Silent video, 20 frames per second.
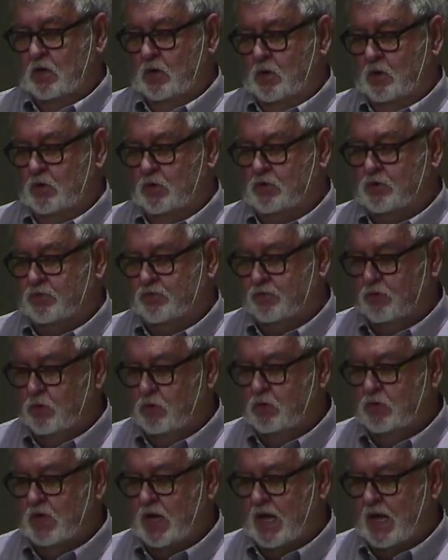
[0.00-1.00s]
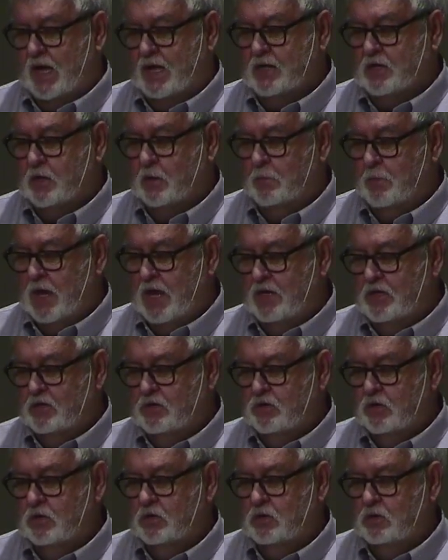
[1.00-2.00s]
whose fruit I
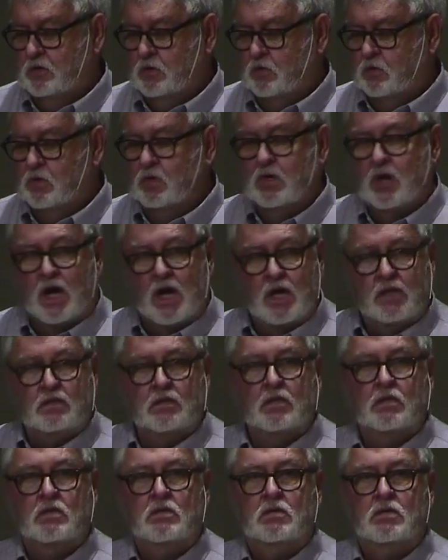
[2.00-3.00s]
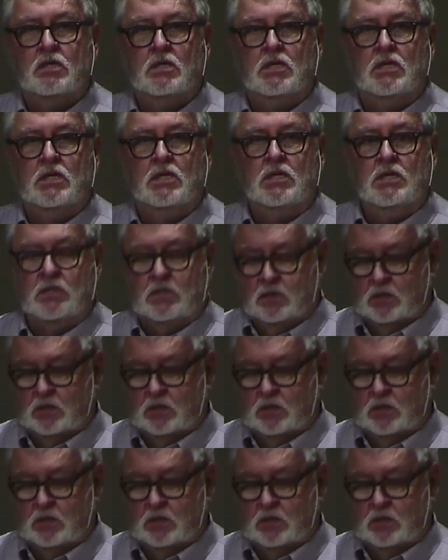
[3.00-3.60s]
commanded you not to eat?